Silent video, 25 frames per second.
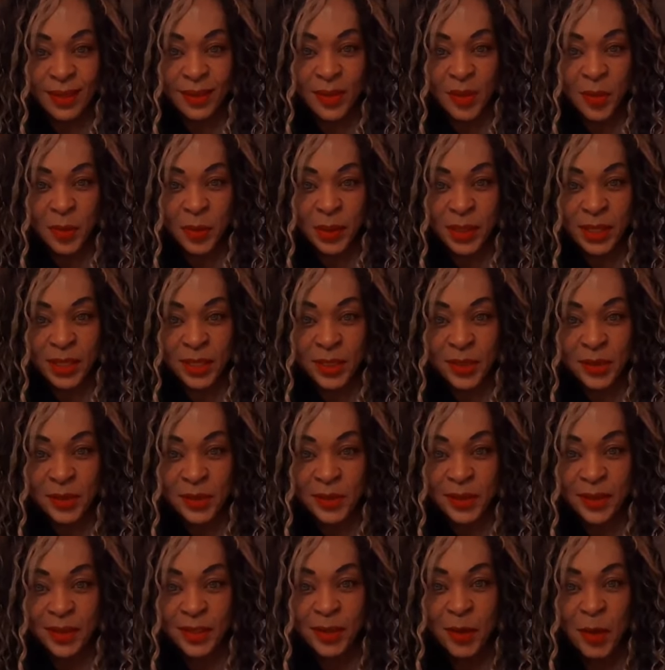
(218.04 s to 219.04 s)
Nobody, sh-
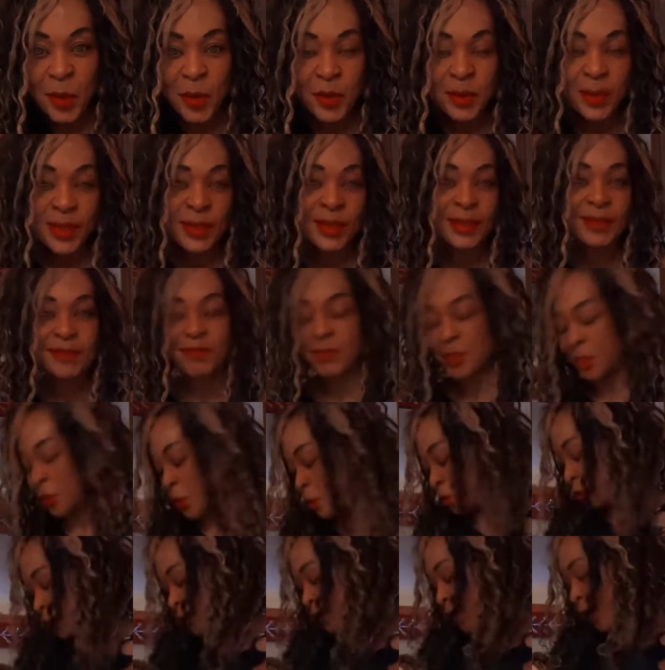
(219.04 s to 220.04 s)
you know,
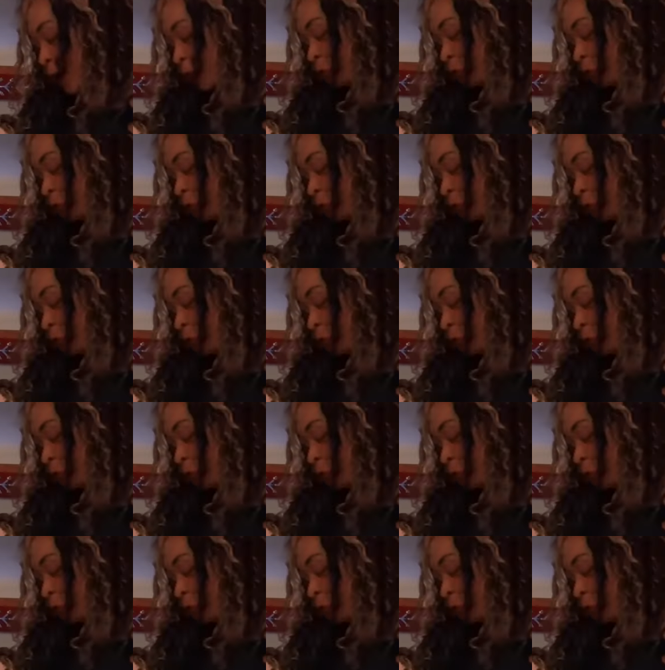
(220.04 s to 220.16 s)
shows